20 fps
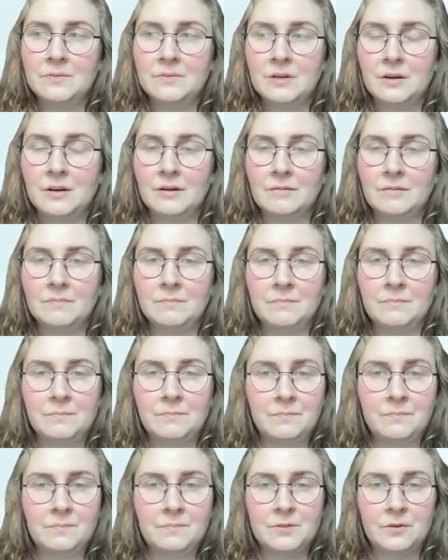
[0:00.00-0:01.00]
certain
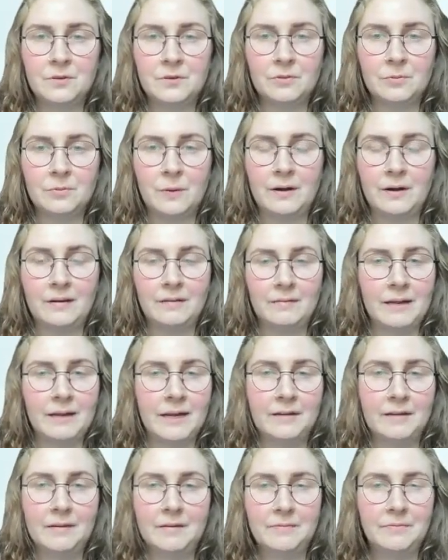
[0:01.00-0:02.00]
software
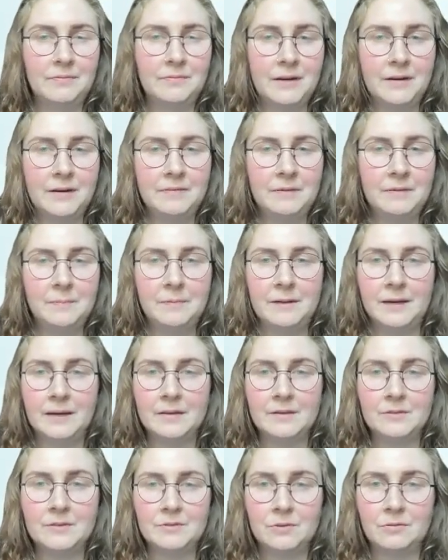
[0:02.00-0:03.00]
like free
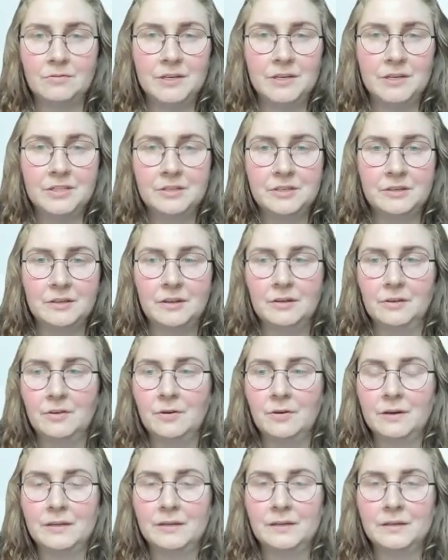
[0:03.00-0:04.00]
VPNs or regional
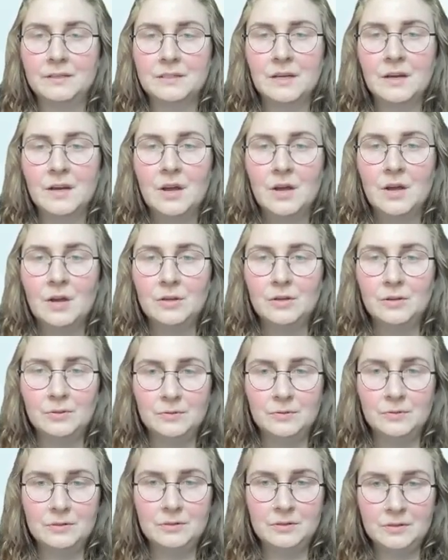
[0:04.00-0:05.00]
unlockers
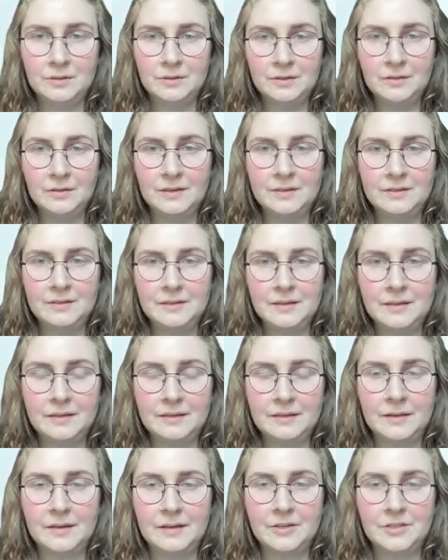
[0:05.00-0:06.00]
use the internet
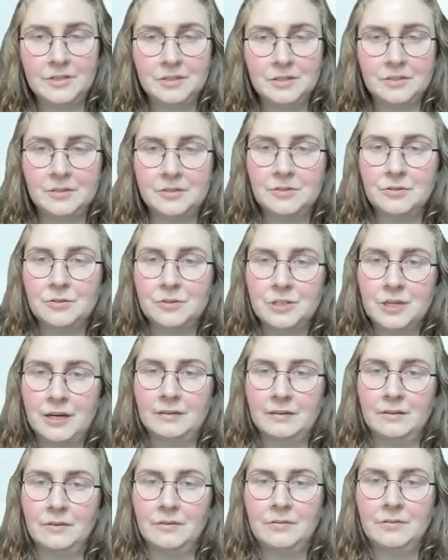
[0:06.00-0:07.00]
connection to
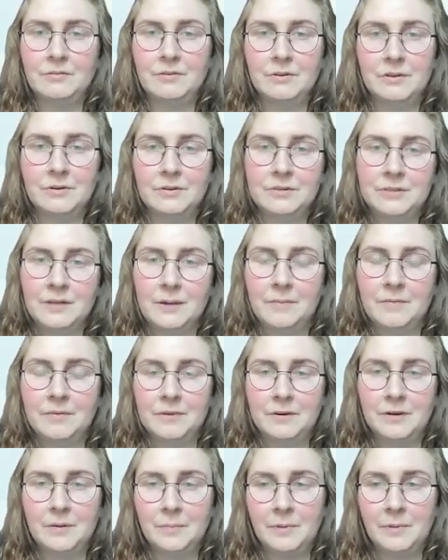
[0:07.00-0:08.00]
channel through some
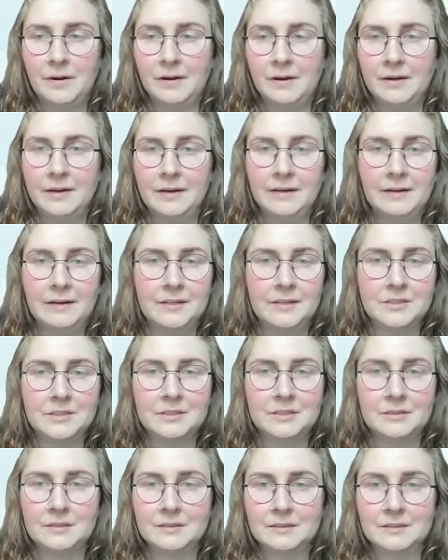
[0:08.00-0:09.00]
third-party
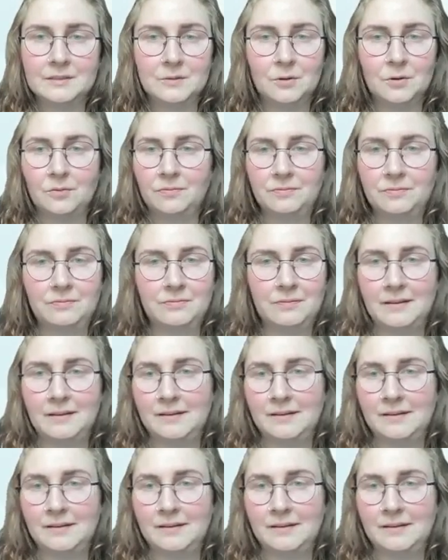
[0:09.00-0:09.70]
connections of,